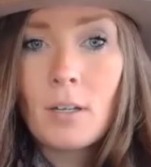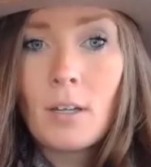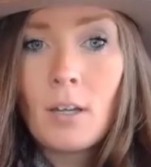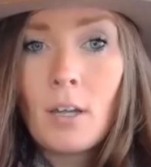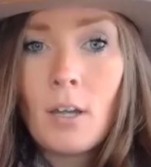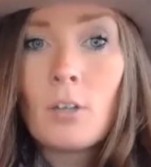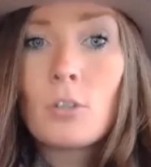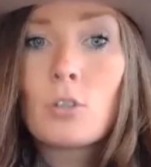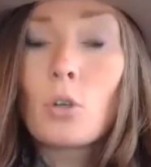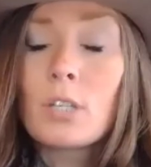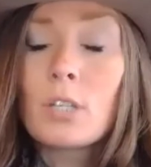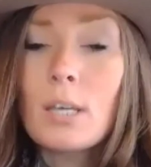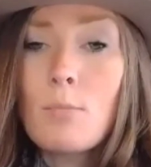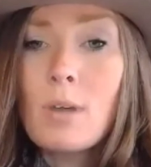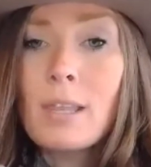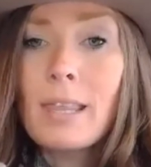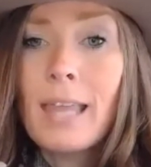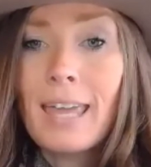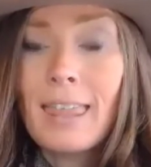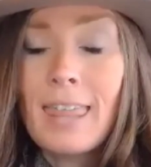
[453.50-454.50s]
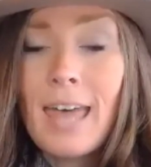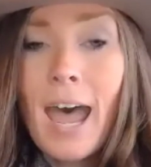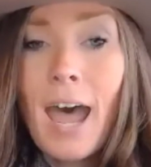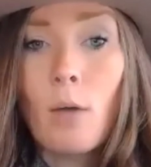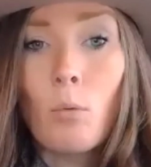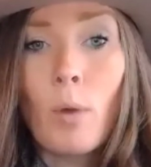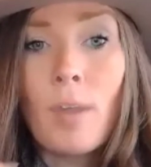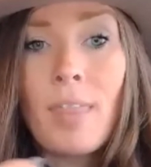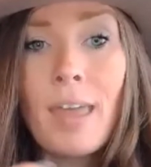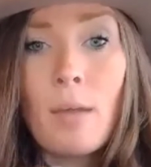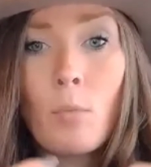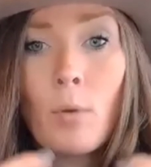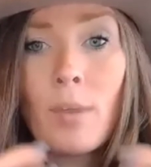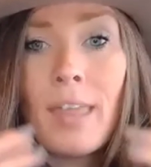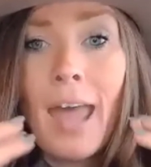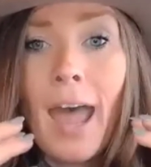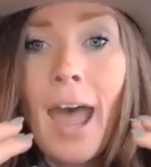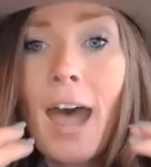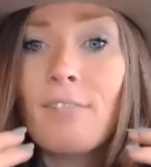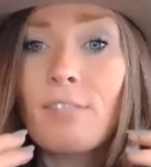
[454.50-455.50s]
So someone like that, when
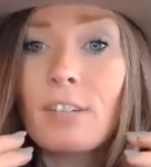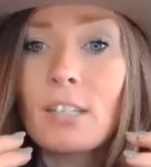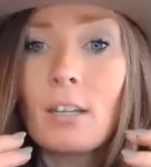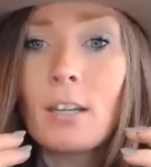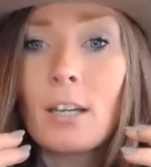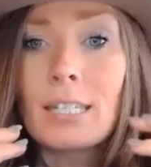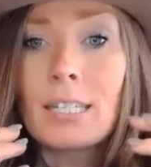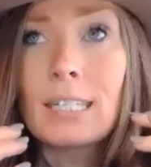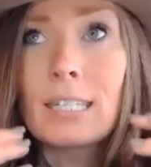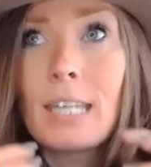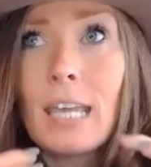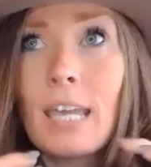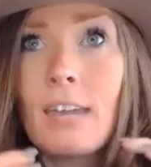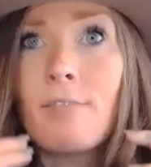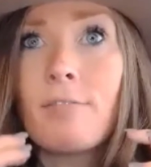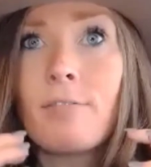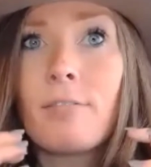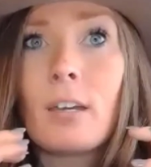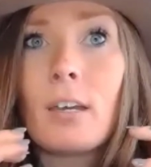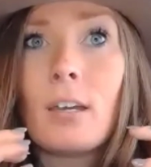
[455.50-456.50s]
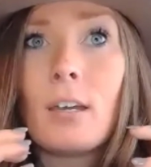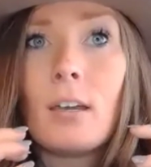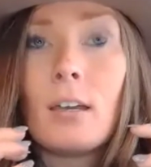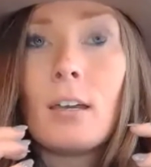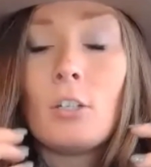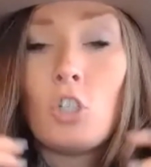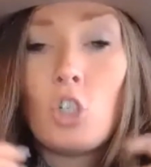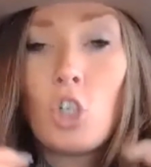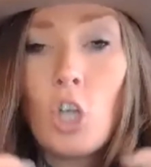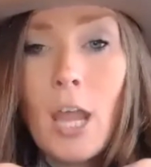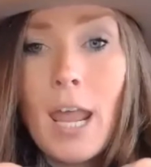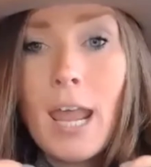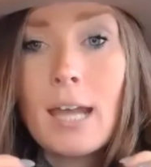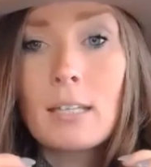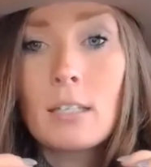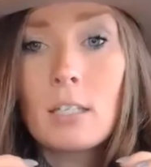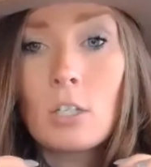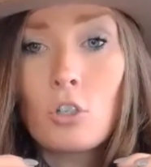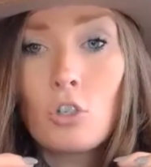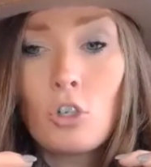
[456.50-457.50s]
they have a safe
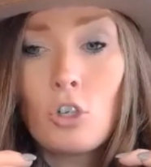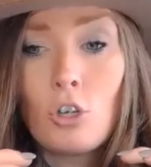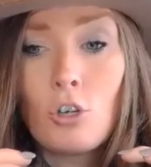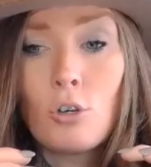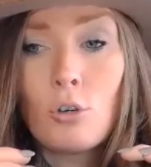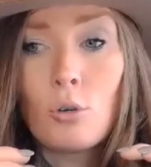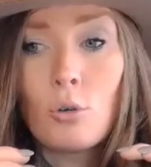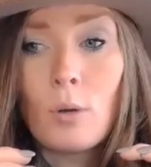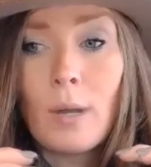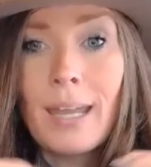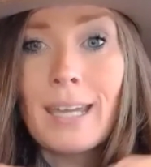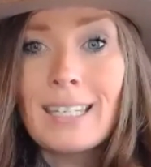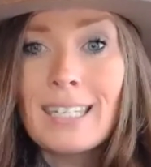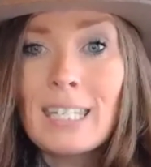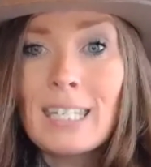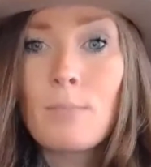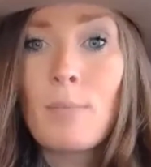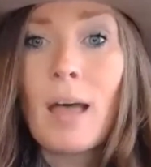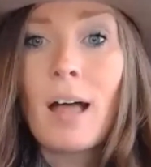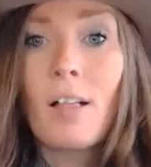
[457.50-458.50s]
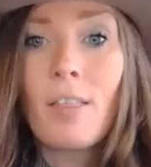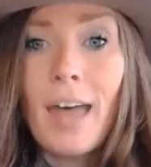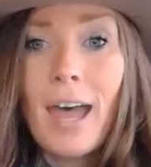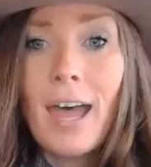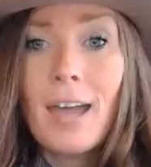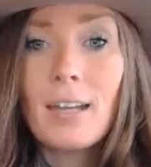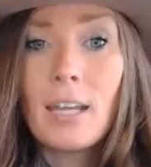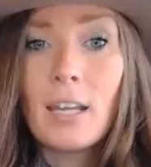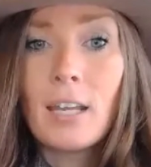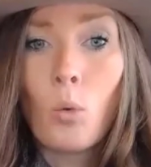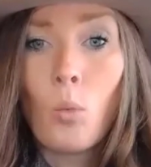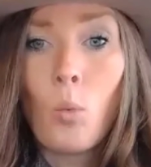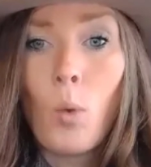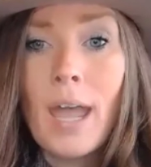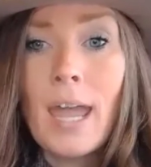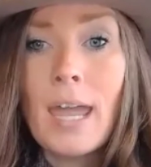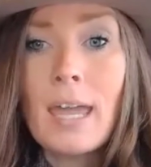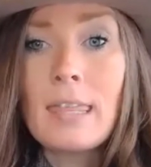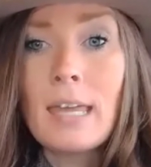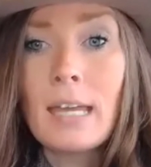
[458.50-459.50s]
chance to expel that in a
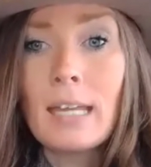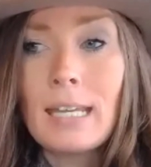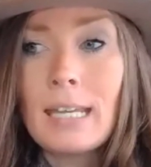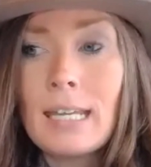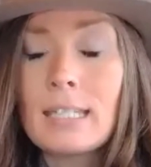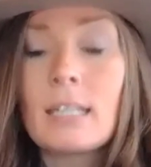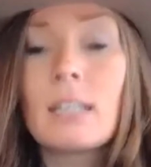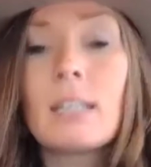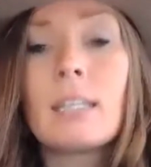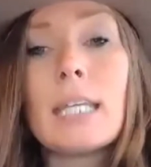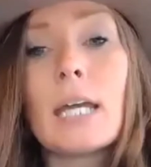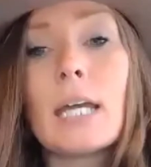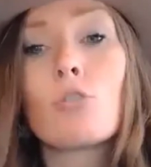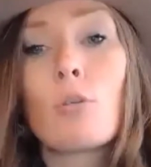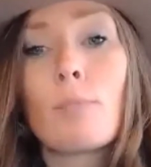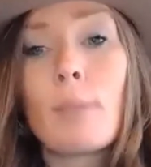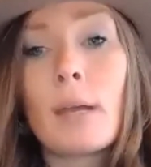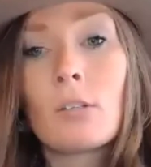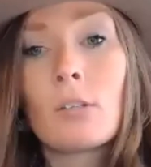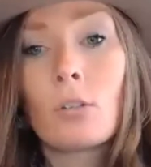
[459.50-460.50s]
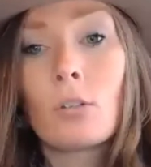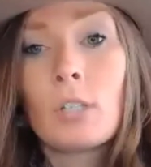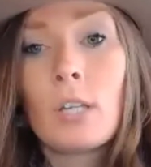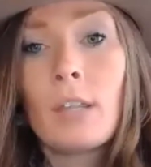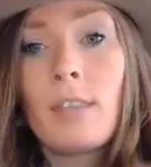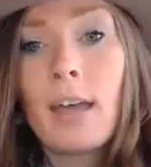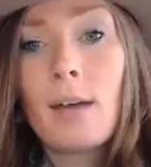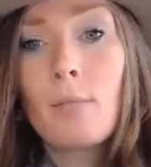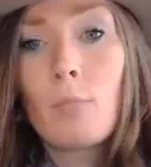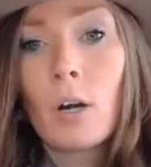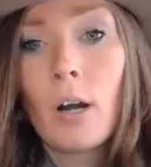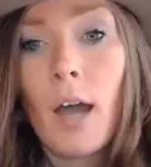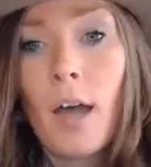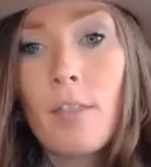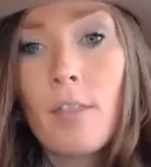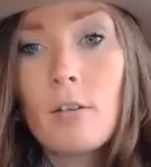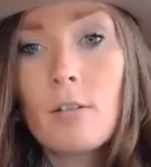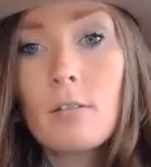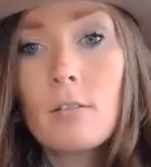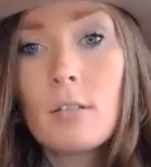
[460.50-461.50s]
way that isn't detrimental to them or
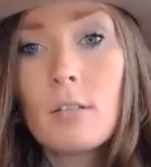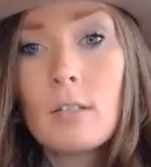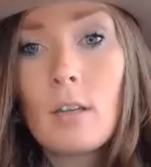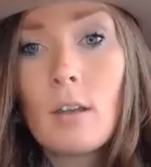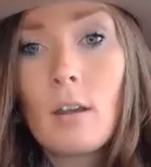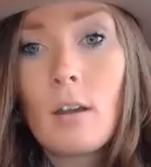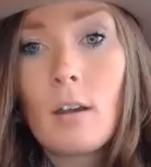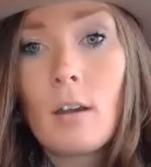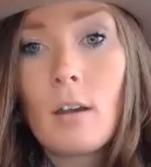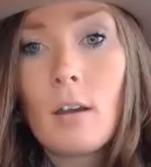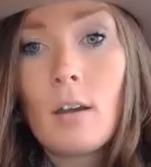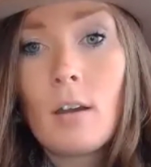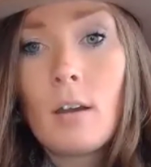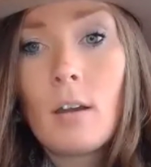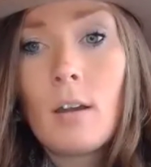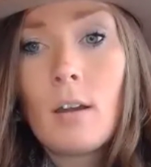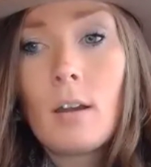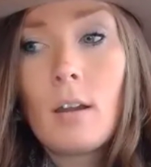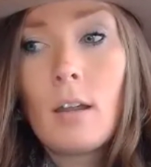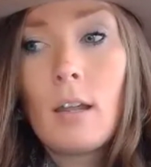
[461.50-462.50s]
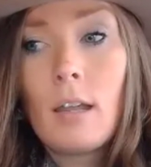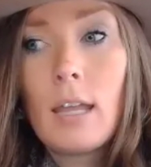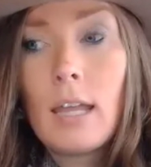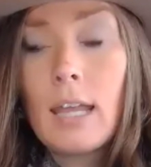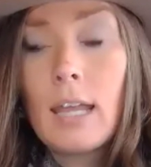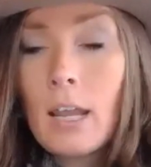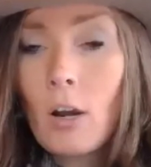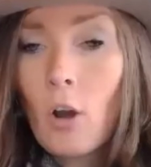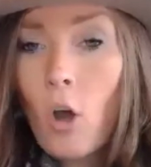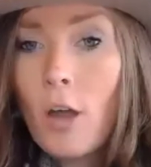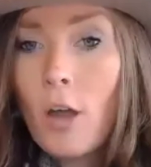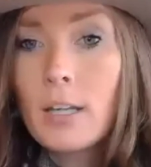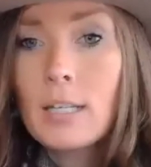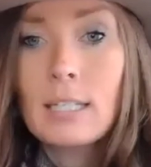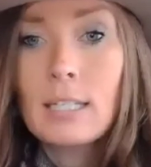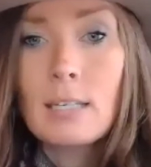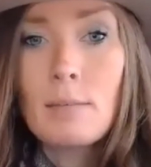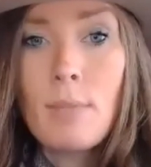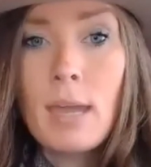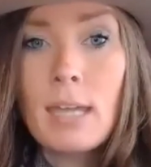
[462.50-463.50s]
others, it
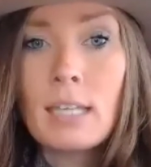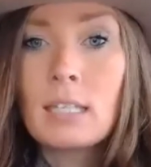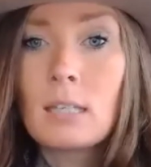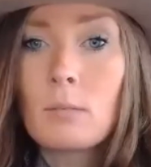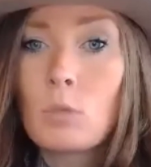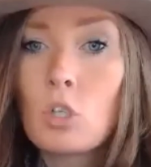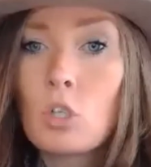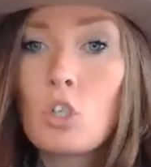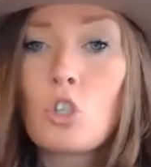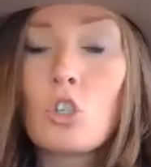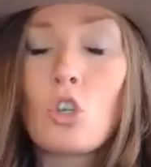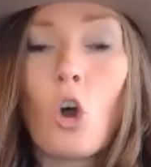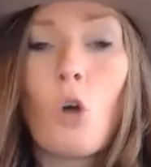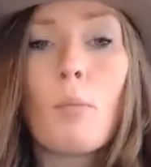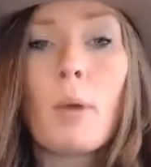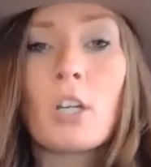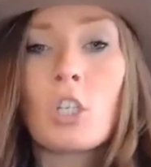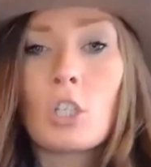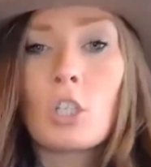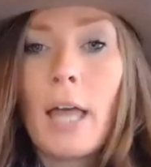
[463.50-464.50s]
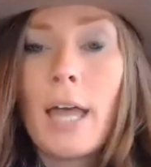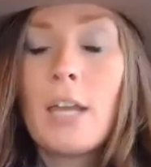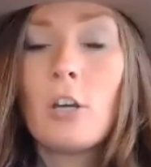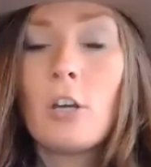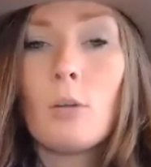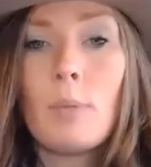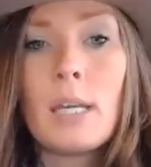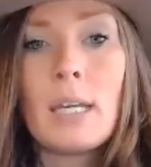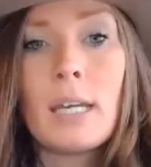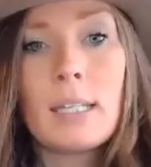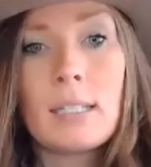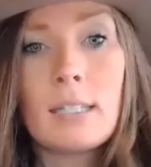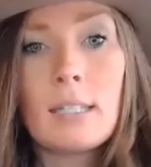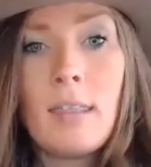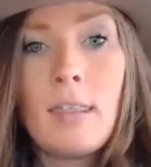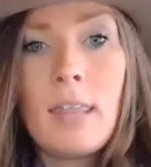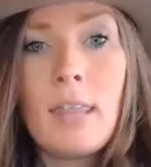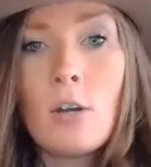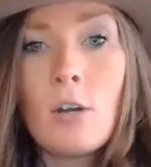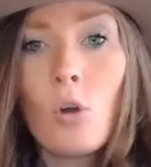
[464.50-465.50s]
honestly makes them so much lighter, because
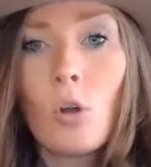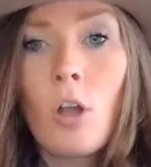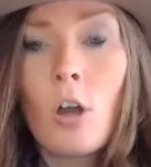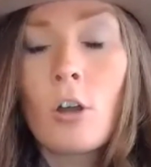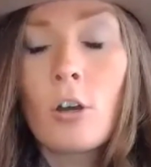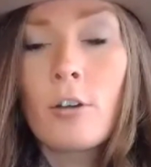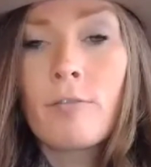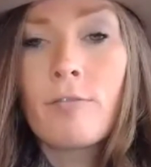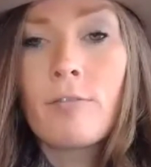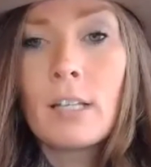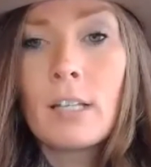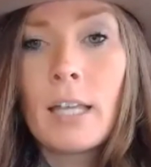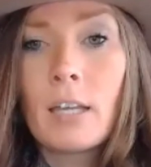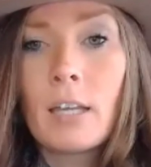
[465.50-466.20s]
they no longer feel like